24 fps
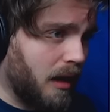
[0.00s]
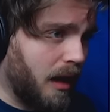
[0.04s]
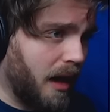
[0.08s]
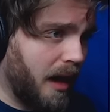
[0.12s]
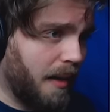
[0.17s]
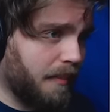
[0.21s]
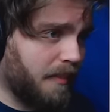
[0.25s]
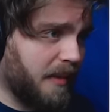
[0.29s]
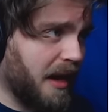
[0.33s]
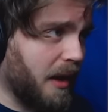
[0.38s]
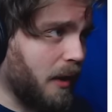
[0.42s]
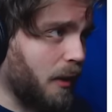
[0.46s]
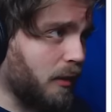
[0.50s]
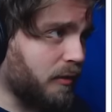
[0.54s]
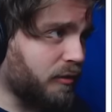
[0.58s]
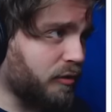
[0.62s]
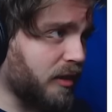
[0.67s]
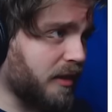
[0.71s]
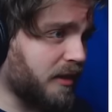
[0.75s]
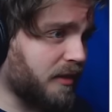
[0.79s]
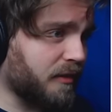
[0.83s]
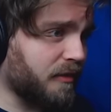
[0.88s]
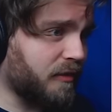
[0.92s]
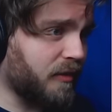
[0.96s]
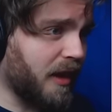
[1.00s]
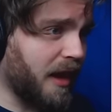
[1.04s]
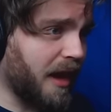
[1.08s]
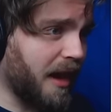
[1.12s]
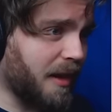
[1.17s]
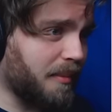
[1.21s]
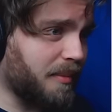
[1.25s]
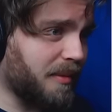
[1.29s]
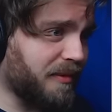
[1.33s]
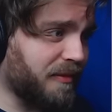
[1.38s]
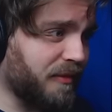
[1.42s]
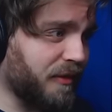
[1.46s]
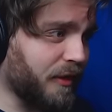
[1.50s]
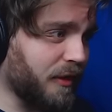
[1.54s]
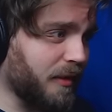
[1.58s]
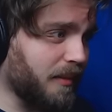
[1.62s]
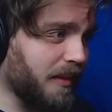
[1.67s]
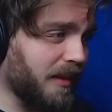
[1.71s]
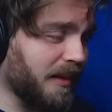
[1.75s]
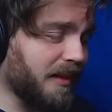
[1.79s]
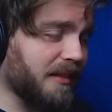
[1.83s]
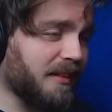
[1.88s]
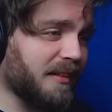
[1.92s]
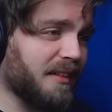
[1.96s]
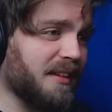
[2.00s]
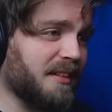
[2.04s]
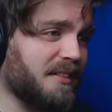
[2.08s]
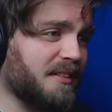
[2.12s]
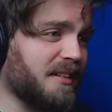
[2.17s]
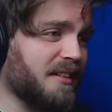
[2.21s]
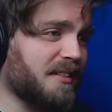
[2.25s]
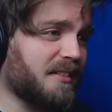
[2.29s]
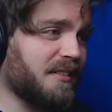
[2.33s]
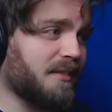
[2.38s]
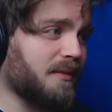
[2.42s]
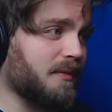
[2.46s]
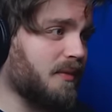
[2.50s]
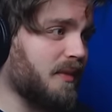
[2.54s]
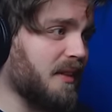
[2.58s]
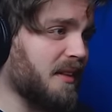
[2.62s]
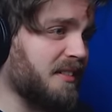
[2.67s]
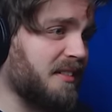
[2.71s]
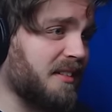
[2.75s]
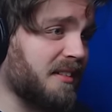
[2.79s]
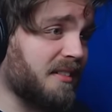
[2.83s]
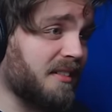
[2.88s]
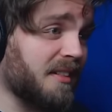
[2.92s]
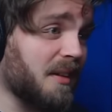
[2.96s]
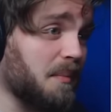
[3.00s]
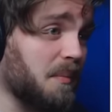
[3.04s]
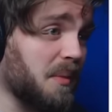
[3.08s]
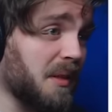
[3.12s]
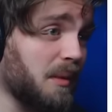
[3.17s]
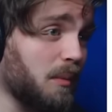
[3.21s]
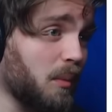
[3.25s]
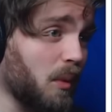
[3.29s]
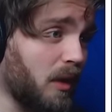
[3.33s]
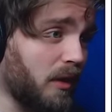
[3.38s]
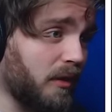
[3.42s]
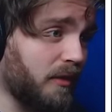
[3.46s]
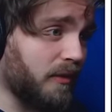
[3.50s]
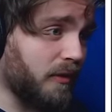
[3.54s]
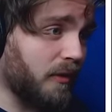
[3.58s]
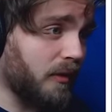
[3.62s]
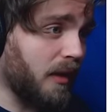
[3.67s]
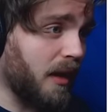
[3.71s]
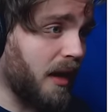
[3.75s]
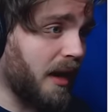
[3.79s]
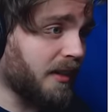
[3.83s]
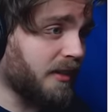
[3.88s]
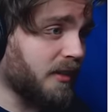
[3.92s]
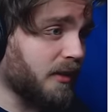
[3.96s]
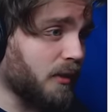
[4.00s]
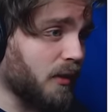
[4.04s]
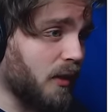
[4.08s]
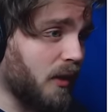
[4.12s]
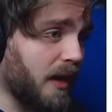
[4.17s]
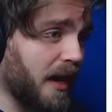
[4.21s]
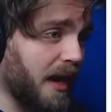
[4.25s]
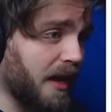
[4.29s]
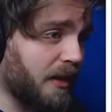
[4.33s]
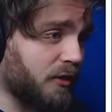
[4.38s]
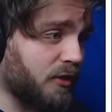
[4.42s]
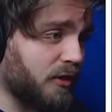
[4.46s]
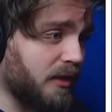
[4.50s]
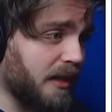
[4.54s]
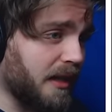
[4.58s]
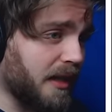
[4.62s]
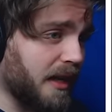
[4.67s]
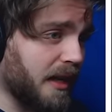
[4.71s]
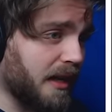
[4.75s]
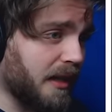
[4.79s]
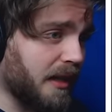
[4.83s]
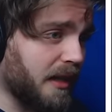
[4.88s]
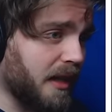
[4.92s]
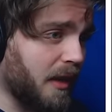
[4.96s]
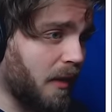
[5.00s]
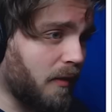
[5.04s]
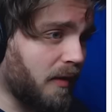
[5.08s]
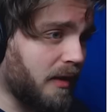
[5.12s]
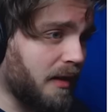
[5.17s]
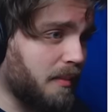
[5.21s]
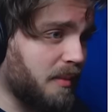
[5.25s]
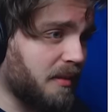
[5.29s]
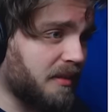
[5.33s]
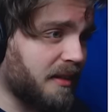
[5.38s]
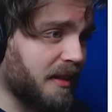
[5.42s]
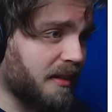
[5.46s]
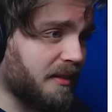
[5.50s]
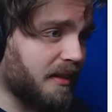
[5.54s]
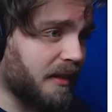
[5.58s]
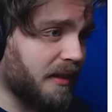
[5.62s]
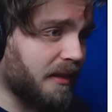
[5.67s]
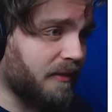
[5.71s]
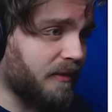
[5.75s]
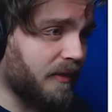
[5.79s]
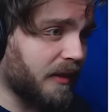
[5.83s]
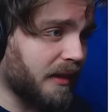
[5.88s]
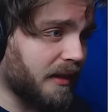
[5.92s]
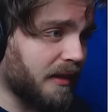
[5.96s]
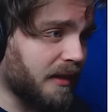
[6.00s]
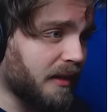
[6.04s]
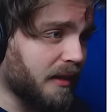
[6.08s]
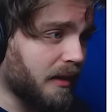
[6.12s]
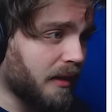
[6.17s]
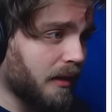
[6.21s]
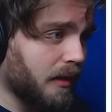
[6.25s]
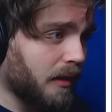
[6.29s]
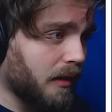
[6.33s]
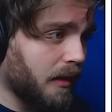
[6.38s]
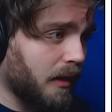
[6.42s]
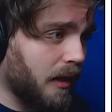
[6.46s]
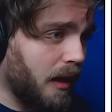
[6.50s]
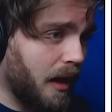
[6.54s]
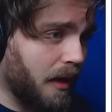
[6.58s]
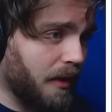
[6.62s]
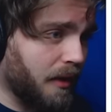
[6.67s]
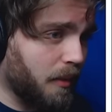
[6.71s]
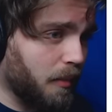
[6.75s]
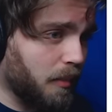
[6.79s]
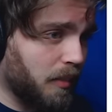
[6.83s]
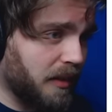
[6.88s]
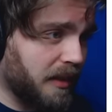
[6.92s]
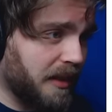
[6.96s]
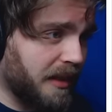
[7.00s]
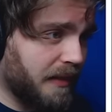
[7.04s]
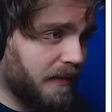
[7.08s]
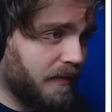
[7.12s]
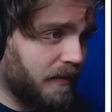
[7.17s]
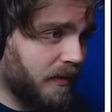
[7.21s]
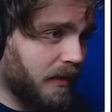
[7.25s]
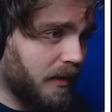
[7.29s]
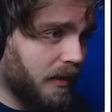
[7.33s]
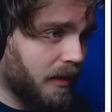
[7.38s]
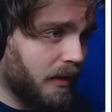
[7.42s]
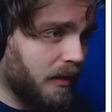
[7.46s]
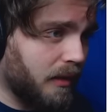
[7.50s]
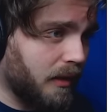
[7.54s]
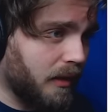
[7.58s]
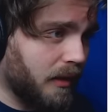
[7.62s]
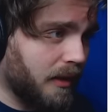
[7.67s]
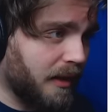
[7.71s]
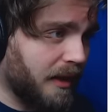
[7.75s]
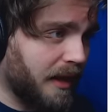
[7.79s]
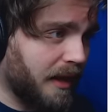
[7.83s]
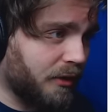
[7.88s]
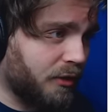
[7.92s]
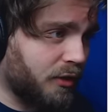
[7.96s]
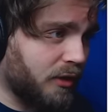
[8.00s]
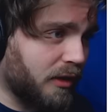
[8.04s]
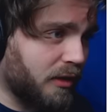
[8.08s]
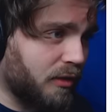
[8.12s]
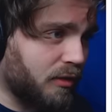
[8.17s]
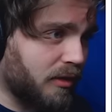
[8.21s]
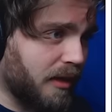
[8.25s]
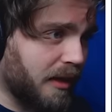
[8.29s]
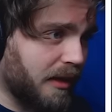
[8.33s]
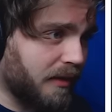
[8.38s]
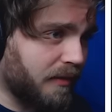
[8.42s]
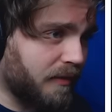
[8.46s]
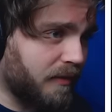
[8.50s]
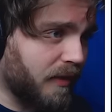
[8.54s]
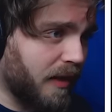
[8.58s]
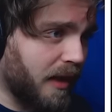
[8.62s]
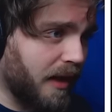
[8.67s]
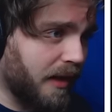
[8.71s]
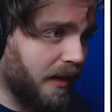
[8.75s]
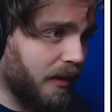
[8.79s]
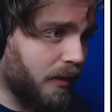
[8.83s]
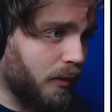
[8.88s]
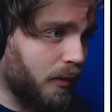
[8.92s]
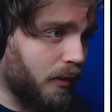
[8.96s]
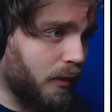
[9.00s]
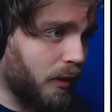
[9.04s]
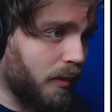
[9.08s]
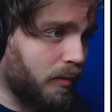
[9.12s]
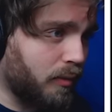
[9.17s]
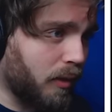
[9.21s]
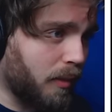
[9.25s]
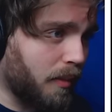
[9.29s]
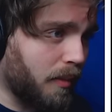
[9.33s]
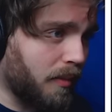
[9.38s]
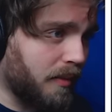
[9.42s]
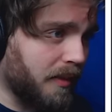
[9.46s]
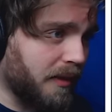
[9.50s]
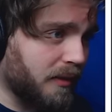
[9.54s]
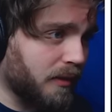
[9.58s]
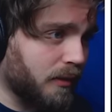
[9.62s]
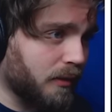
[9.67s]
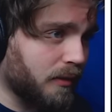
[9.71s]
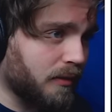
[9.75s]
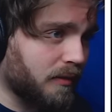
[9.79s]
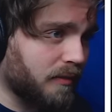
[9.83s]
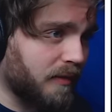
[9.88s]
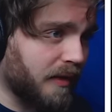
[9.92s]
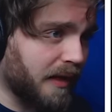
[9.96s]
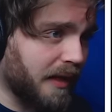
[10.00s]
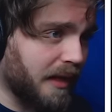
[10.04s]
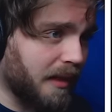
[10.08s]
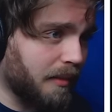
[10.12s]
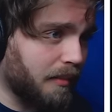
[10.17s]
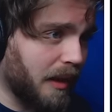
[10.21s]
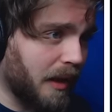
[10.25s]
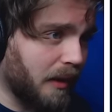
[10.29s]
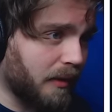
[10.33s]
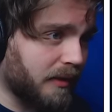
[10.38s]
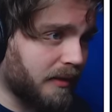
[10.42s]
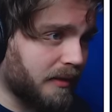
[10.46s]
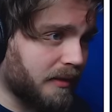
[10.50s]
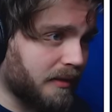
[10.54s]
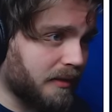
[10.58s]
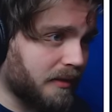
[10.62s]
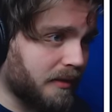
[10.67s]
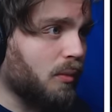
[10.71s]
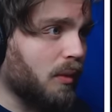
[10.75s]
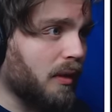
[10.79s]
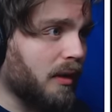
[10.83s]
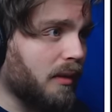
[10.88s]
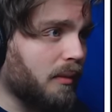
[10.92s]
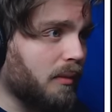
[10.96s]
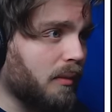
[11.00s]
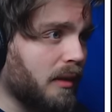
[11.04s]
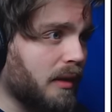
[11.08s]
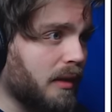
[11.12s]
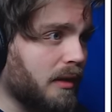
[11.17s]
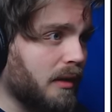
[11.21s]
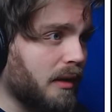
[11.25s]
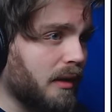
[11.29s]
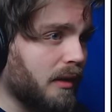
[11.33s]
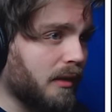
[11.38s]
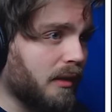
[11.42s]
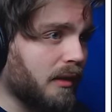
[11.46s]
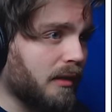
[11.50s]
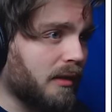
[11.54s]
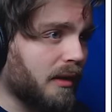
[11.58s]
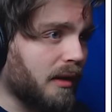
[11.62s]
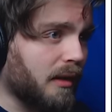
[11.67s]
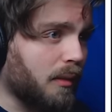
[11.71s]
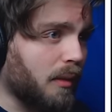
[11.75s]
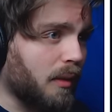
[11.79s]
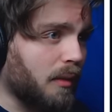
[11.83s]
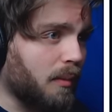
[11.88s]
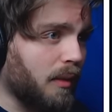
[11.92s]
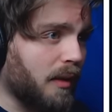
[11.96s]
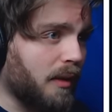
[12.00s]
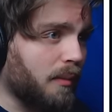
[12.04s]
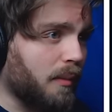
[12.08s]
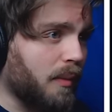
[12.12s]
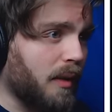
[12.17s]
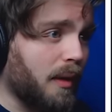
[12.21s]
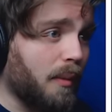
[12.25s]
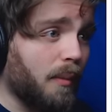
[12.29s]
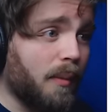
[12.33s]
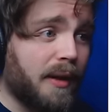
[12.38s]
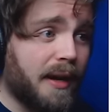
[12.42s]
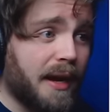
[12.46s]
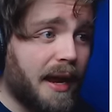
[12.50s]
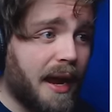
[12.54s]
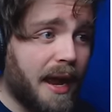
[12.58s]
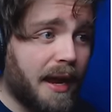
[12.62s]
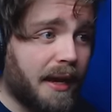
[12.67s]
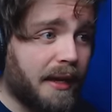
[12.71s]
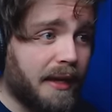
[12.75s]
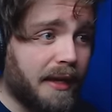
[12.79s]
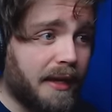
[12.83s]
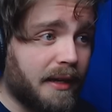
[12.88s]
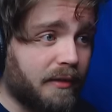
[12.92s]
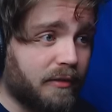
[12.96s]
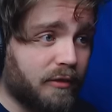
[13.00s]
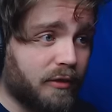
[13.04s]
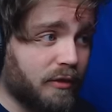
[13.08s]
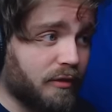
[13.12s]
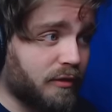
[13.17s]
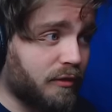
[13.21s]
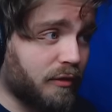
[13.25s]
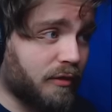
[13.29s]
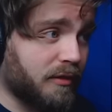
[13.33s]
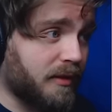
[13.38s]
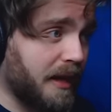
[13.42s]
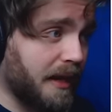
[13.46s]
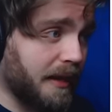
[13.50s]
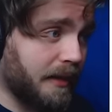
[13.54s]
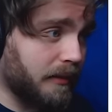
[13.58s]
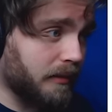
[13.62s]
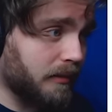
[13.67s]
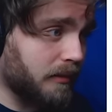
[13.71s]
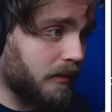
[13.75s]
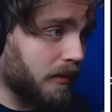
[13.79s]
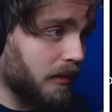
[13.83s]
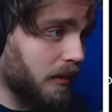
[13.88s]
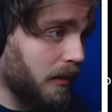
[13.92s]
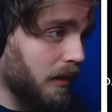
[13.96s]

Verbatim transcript: I am now at risk for hypothermia. This is simply wonderful. I do not actually currently possess anything, I don't believe, that could actually create a fire. Although I probably do, thinking about it. Hey, I tell you what, why don't we hang here for a second?